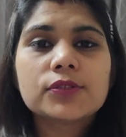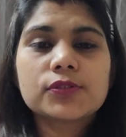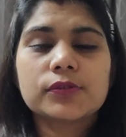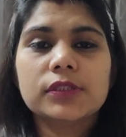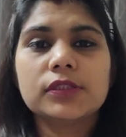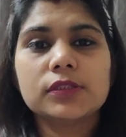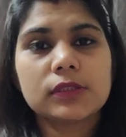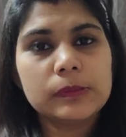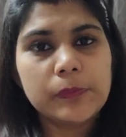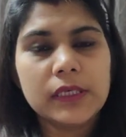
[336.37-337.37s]
So in
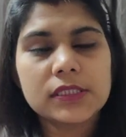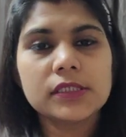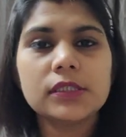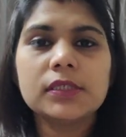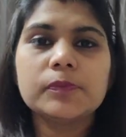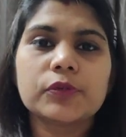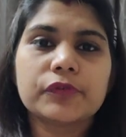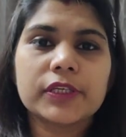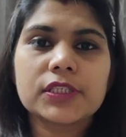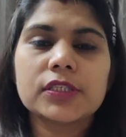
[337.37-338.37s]
the personal and
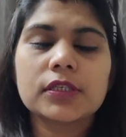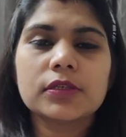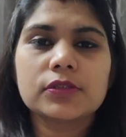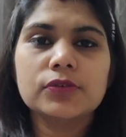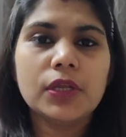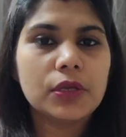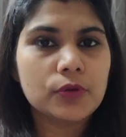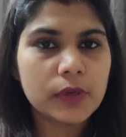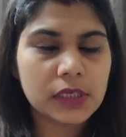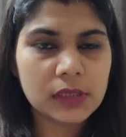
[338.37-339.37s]
professional, you need
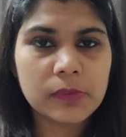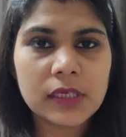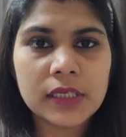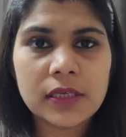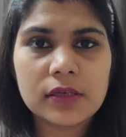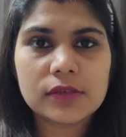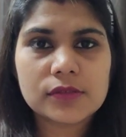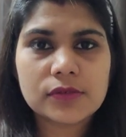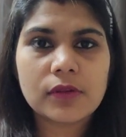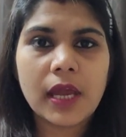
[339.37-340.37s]
to enable it
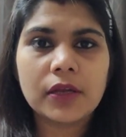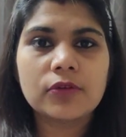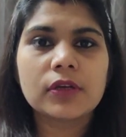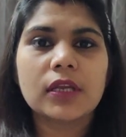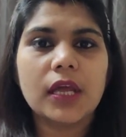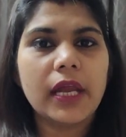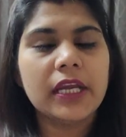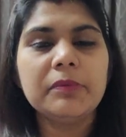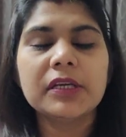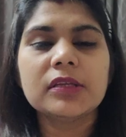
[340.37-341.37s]
so that you can
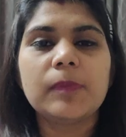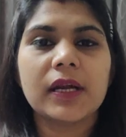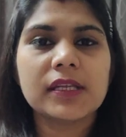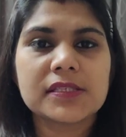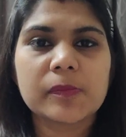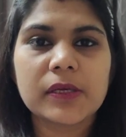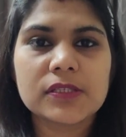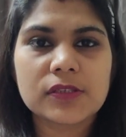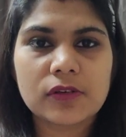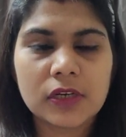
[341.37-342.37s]
admit the
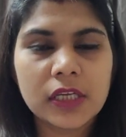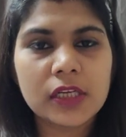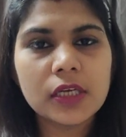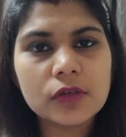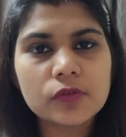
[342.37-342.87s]
participants accordingly.